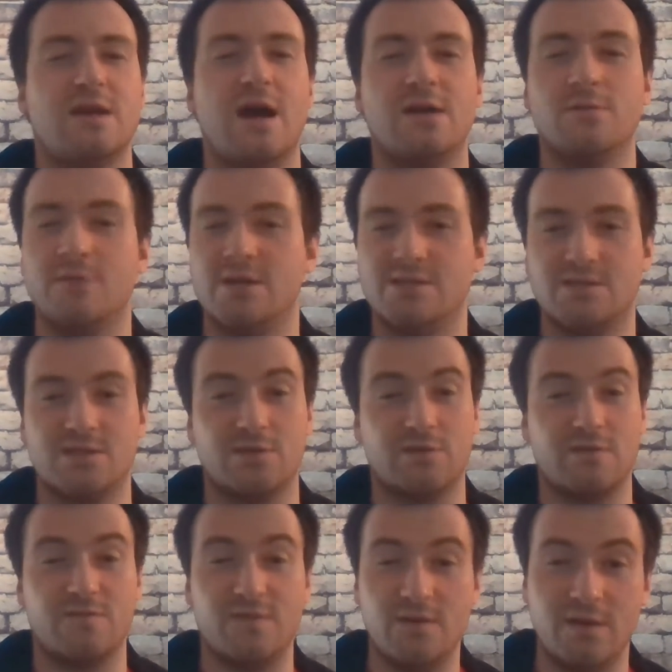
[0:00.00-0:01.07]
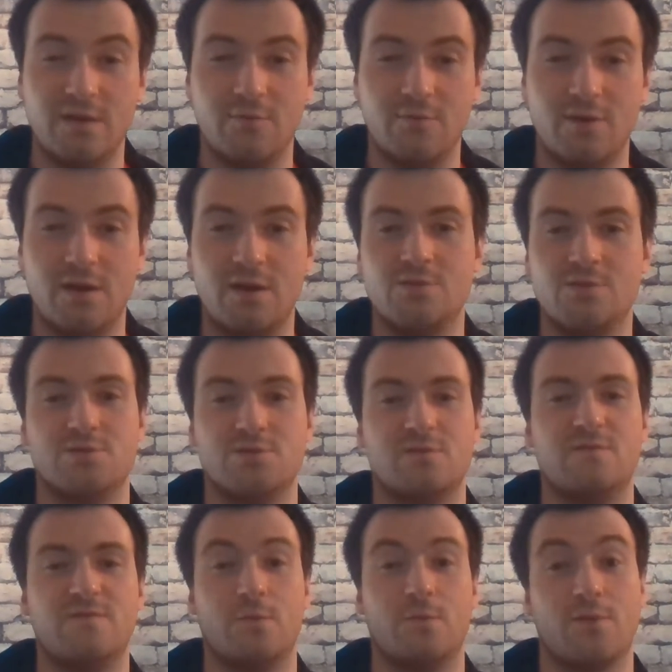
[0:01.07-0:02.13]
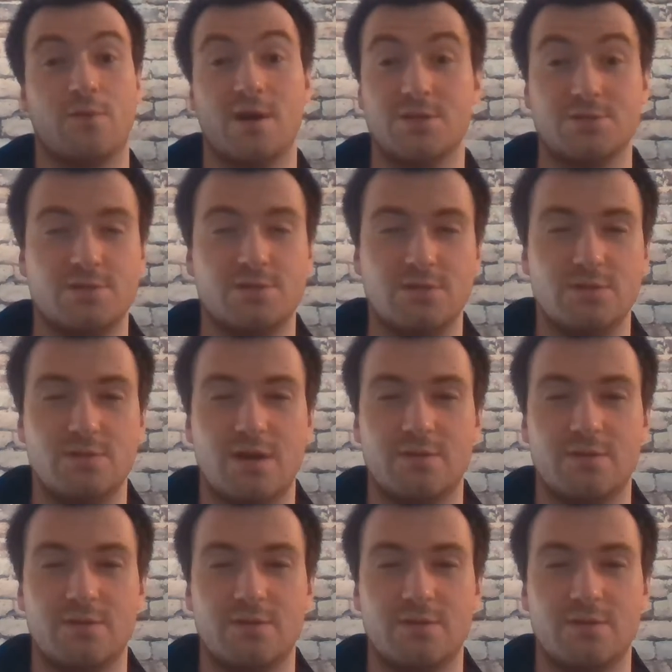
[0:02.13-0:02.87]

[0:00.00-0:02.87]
I don't necessarily feel that way. You shouldn't feel pressure to.